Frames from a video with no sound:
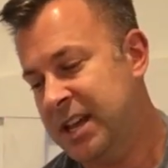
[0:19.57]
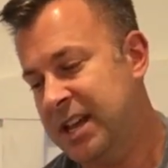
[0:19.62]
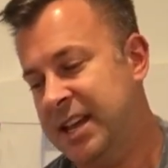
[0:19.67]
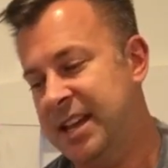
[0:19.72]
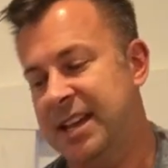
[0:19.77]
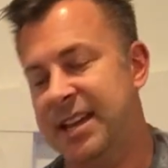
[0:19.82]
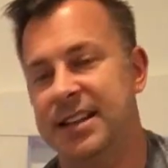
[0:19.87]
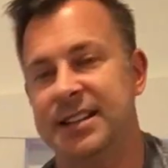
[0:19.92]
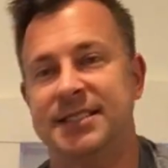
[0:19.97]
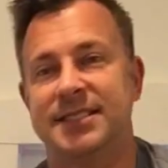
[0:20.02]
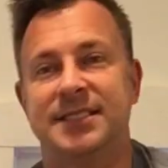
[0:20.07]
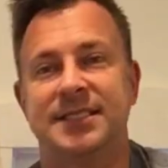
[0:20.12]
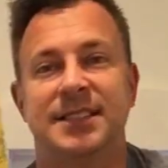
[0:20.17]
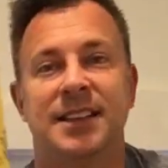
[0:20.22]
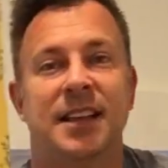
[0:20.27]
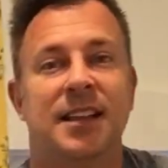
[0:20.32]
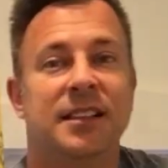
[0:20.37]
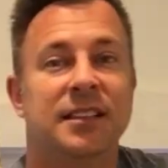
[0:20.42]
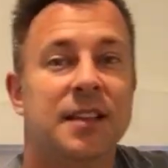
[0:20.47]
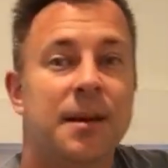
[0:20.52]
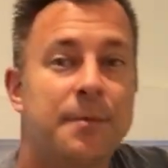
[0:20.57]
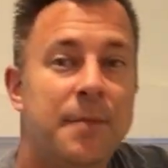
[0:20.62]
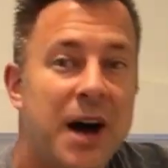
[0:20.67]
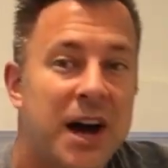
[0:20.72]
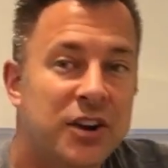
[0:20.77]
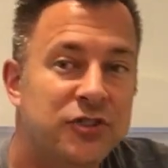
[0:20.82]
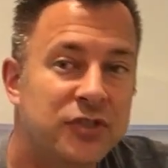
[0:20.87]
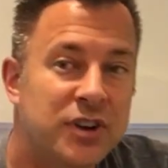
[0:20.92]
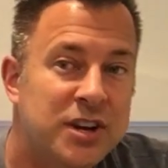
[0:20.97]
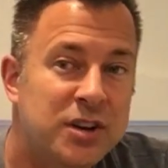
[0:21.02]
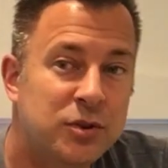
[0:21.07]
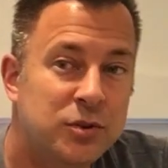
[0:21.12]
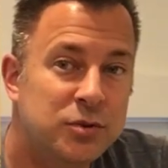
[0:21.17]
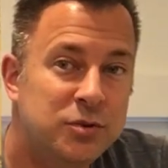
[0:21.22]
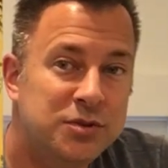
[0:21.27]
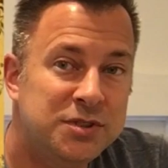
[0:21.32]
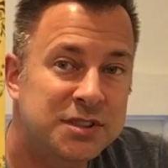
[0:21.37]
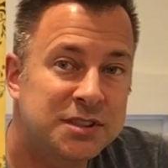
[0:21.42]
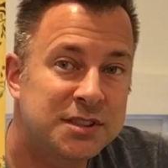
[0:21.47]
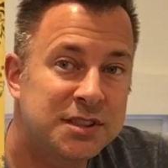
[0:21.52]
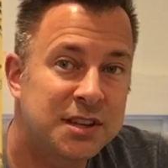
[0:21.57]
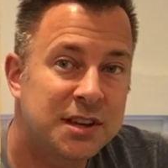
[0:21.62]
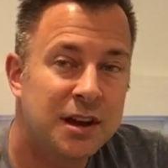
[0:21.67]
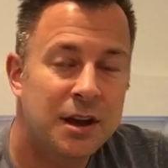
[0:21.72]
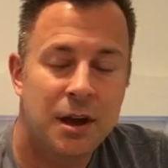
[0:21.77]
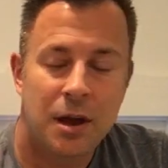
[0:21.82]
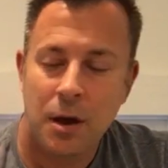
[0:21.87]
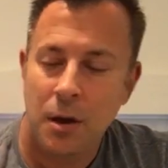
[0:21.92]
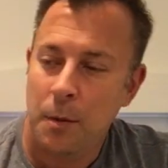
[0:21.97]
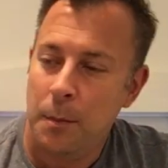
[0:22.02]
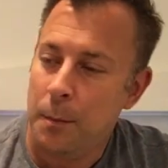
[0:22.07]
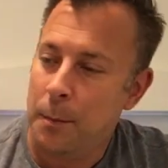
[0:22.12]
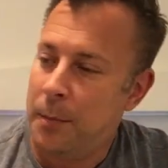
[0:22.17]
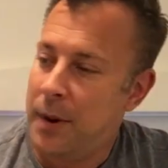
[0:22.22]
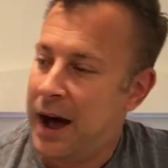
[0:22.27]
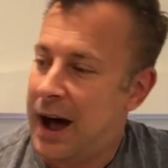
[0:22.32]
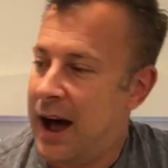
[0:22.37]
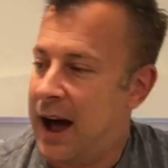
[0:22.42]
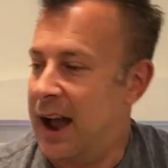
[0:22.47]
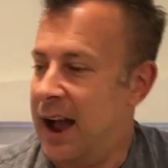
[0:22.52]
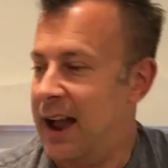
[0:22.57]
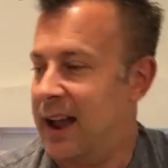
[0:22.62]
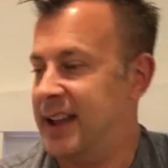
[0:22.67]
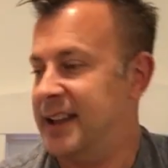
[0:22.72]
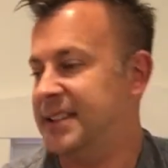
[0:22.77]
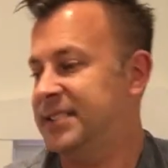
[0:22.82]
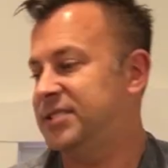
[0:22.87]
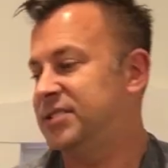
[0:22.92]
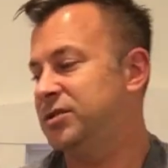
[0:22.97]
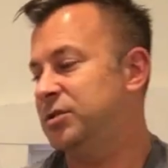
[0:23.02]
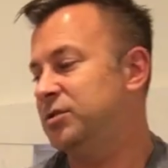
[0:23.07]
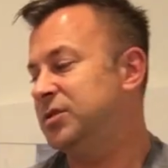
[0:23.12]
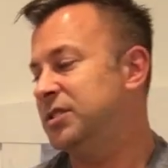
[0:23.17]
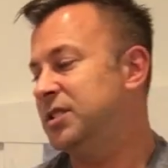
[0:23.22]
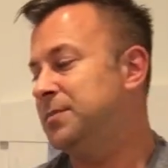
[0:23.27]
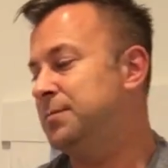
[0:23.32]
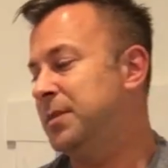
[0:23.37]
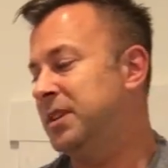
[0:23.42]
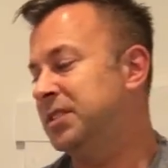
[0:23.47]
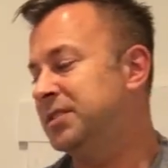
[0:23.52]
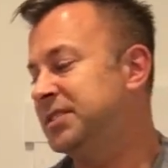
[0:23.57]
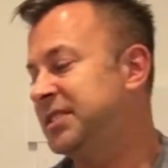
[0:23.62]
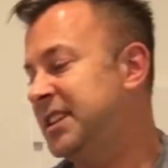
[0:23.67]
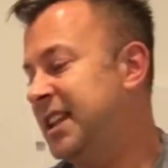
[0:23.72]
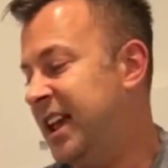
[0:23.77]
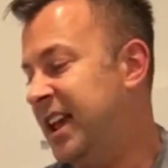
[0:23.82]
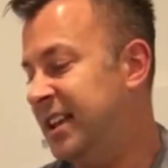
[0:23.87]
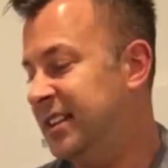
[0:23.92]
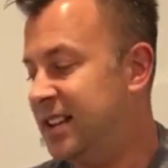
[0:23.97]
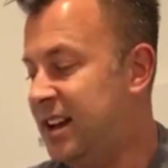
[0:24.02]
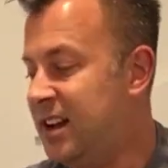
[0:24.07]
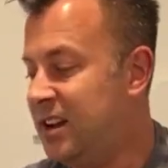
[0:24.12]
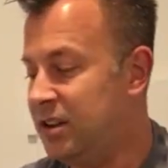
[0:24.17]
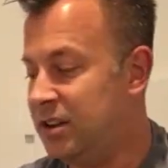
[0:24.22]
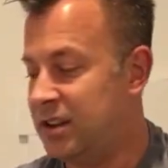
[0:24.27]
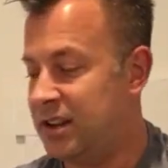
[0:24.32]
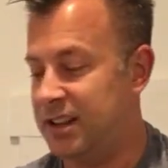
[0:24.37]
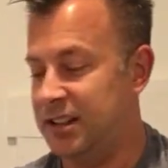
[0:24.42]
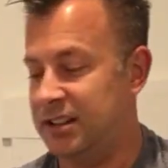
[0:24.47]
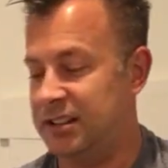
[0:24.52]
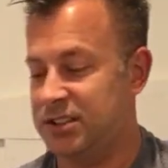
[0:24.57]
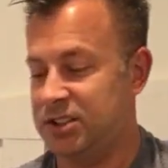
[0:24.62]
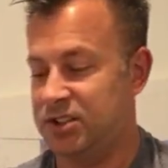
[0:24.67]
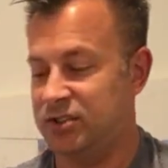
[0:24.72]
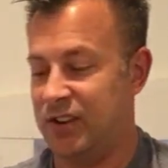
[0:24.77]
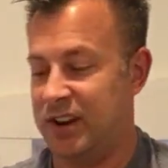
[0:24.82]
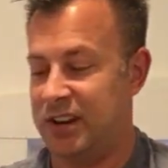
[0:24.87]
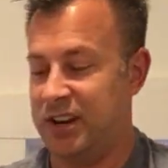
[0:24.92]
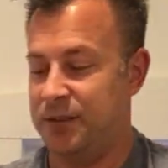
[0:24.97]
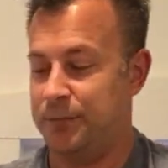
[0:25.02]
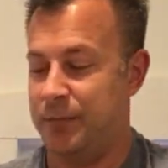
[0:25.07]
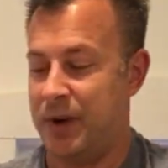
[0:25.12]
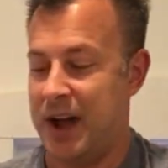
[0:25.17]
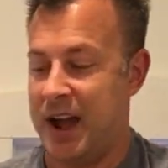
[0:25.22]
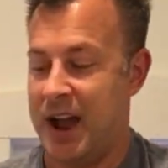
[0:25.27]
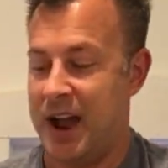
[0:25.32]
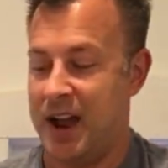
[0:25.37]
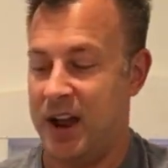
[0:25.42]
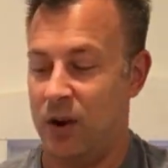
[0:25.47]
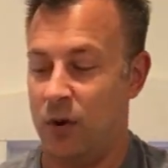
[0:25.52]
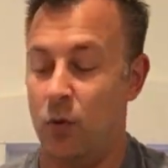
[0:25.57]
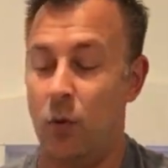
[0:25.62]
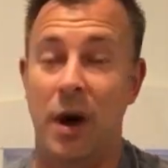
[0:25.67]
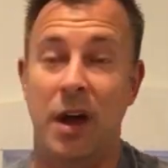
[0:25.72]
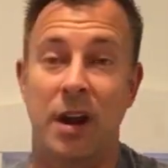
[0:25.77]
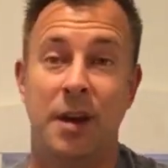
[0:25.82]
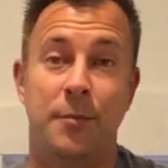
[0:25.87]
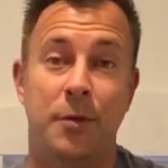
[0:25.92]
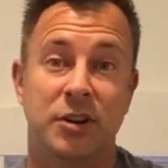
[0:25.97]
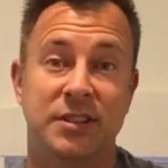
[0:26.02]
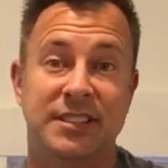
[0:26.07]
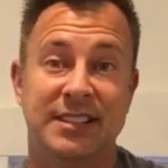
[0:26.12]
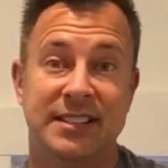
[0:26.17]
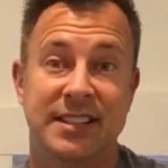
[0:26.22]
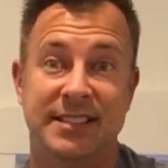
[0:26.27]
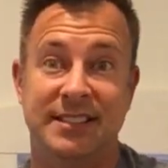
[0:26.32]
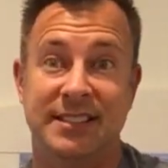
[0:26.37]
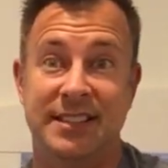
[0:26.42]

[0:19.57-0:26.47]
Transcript: It's La Madre Goose by Susan Middleton Elya, illustrated by Juana Martinez